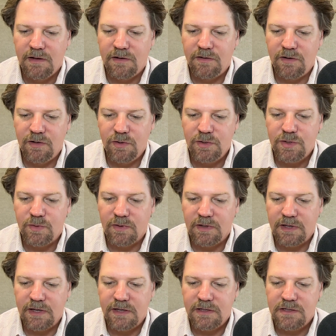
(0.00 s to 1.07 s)
news
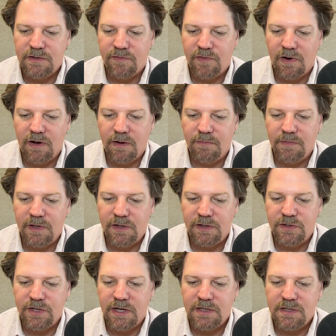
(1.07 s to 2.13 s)
release from the
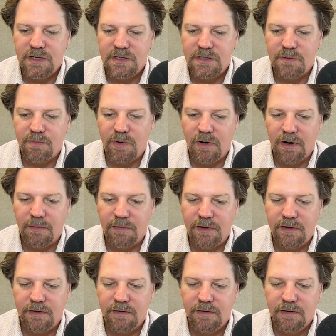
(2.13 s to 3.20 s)
Justice
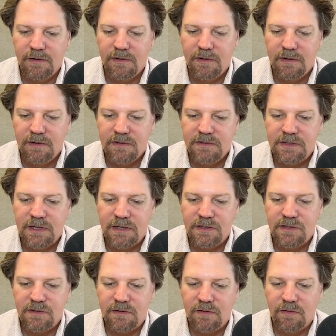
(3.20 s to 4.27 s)
Department. It
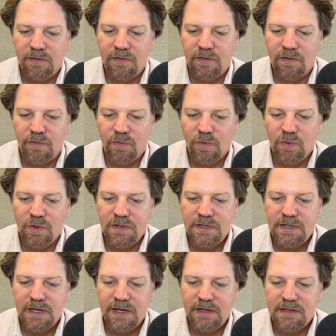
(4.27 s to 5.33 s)
says, the rule
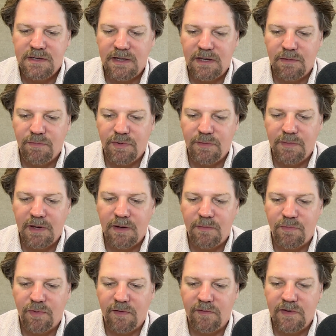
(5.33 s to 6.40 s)
seeks to implement
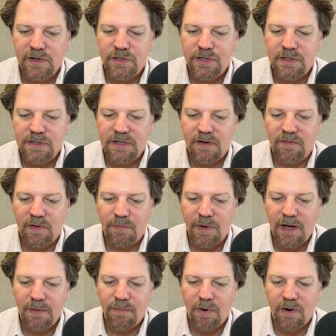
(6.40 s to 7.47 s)
provisions of the
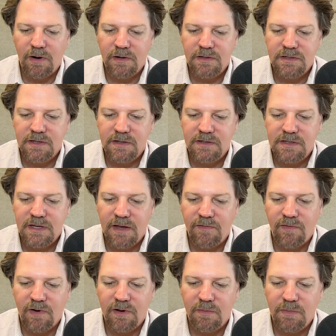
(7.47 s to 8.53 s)
Bipartisan
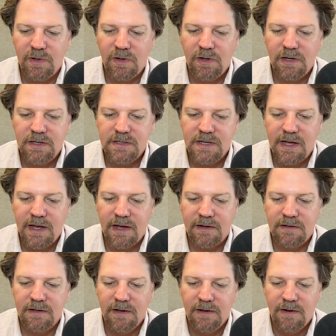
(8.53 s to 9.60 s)
Safer Communities
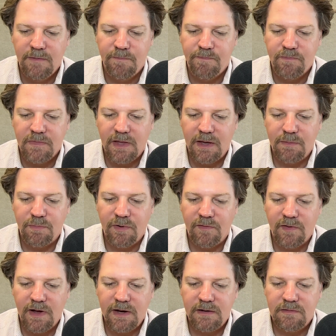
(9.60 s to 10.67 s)
Act and provide